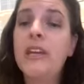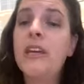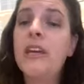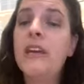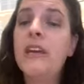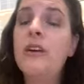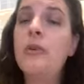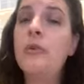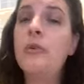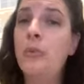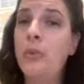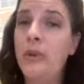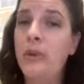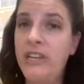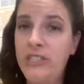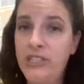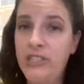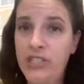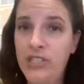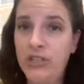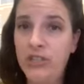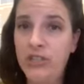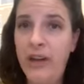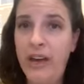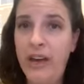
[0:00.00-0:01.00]
We
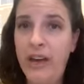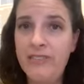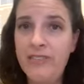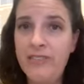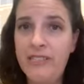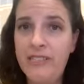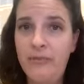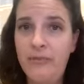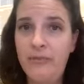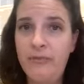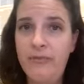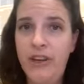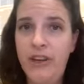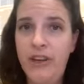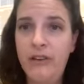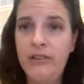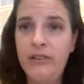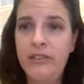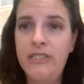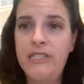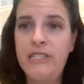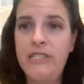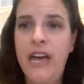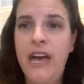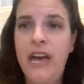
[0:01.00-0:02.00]
do have some
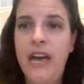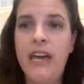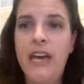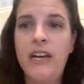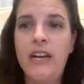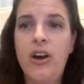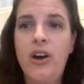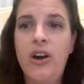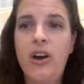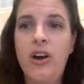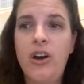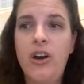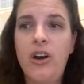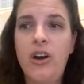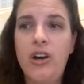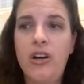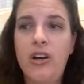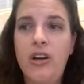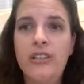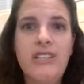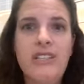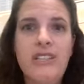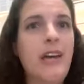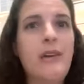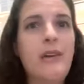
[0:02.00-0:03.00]
folks that
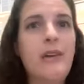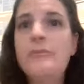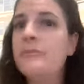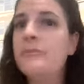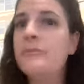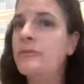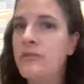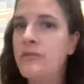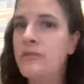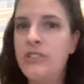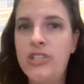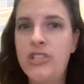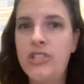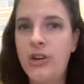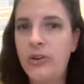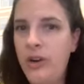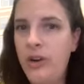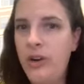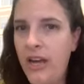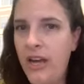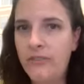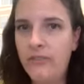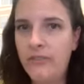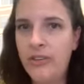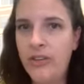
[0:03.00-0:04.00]
don't
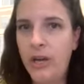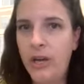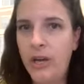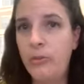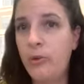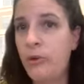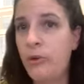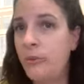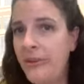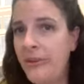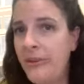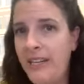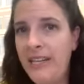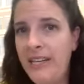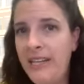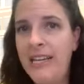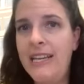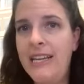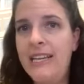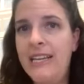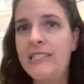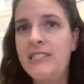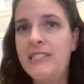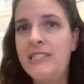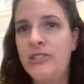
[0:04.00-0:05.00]
have
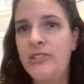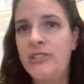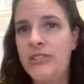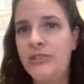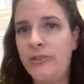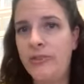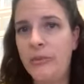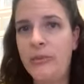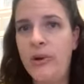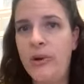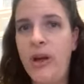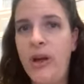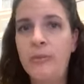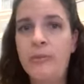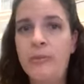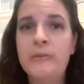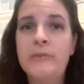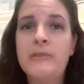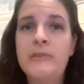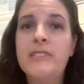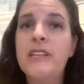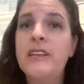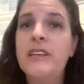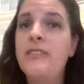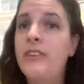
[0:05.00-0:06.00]
comorbidities or different
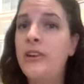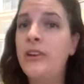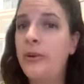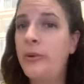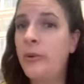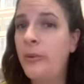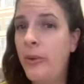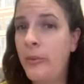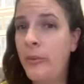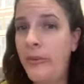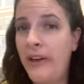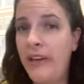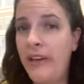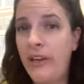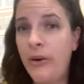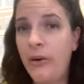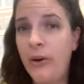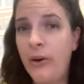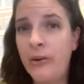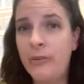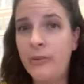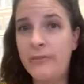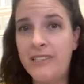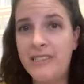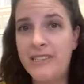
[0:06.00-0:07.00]
problems. They very well might go
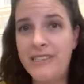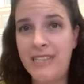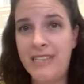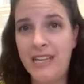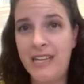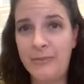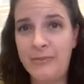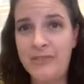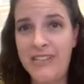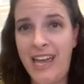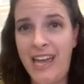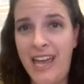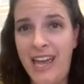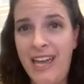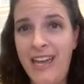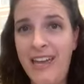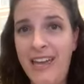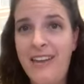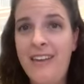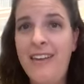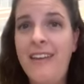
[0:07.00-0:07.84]
home the same day.